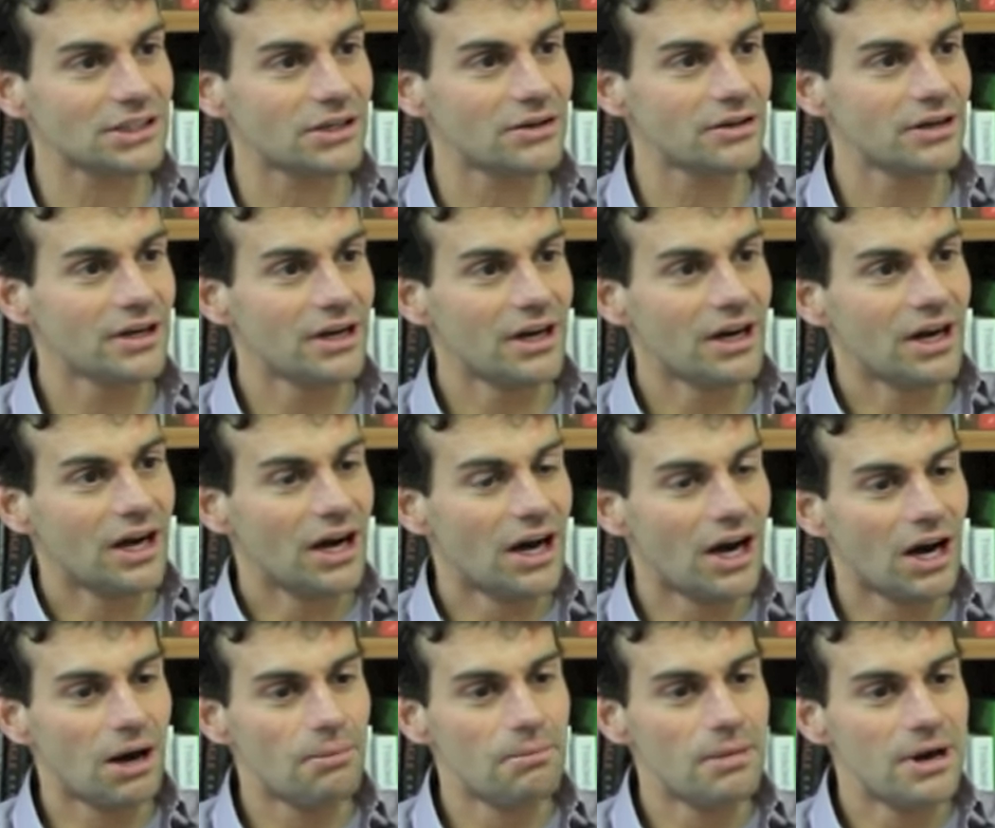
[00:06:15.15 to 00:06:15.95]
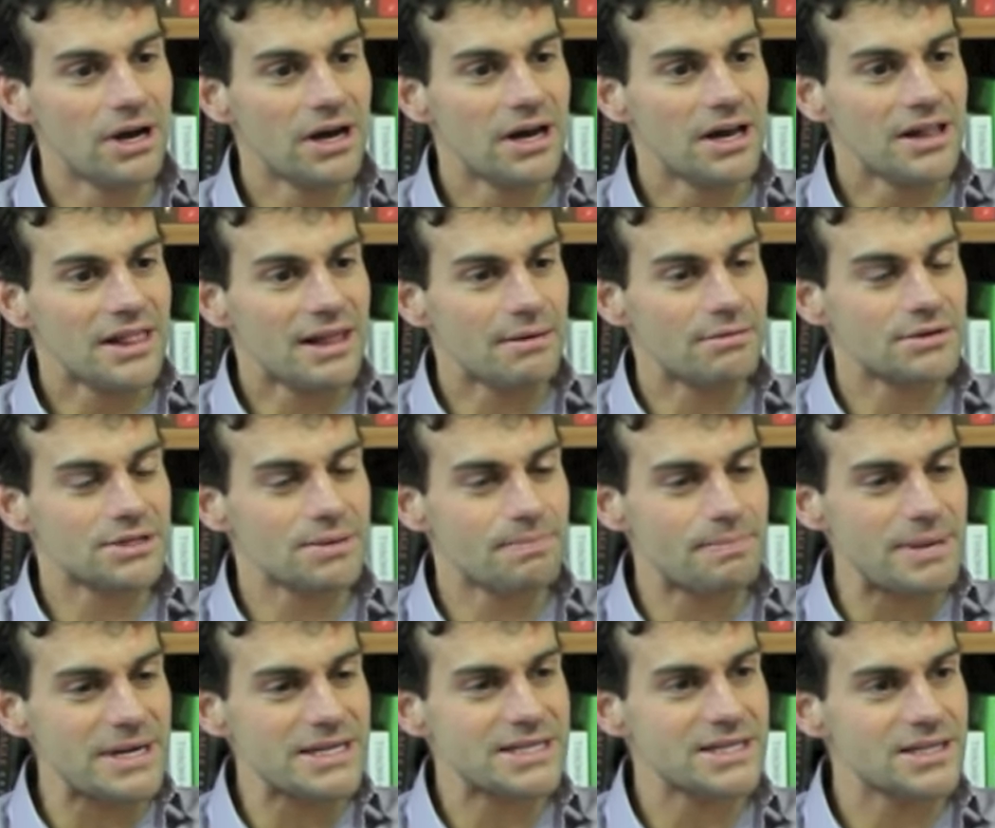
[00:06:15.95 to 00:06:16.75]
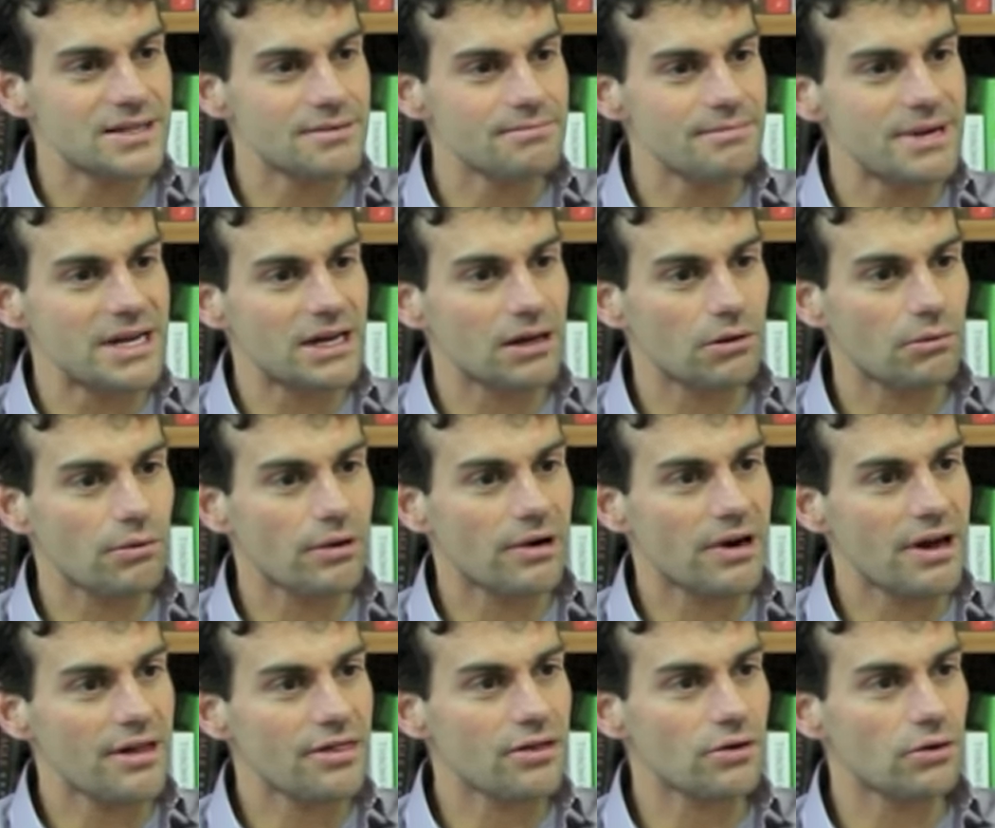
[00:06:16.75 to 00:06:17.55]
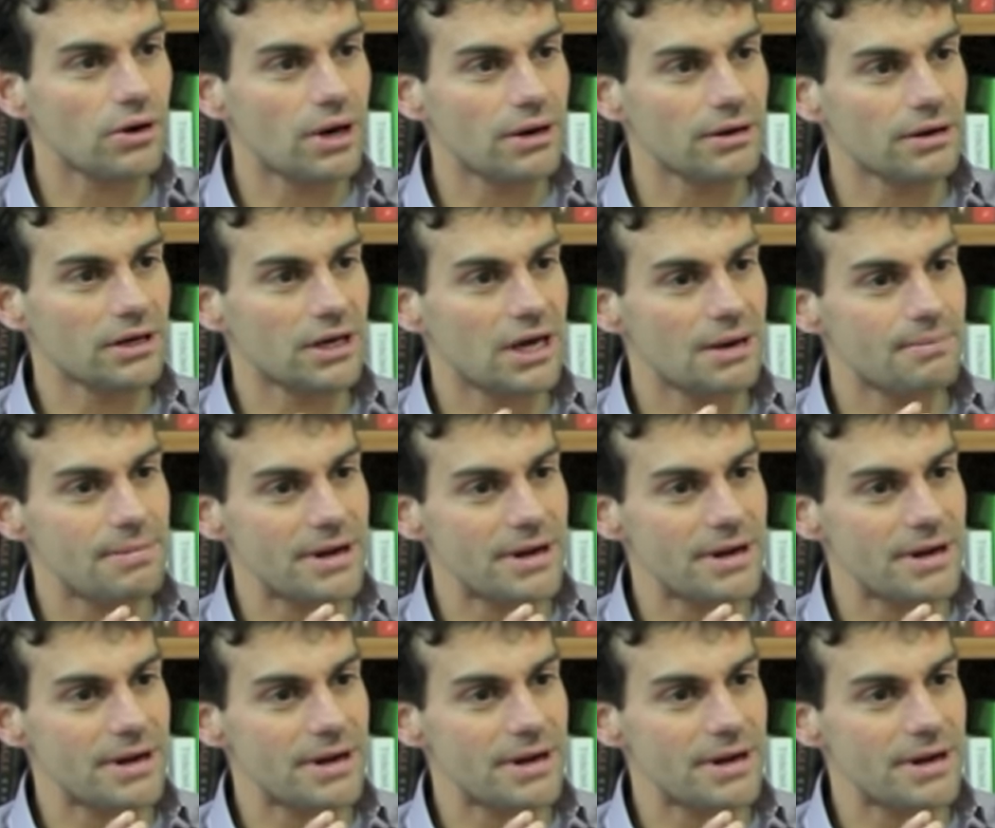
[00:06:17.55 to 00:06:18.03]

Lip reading: So there was a bit in the middle where I thought,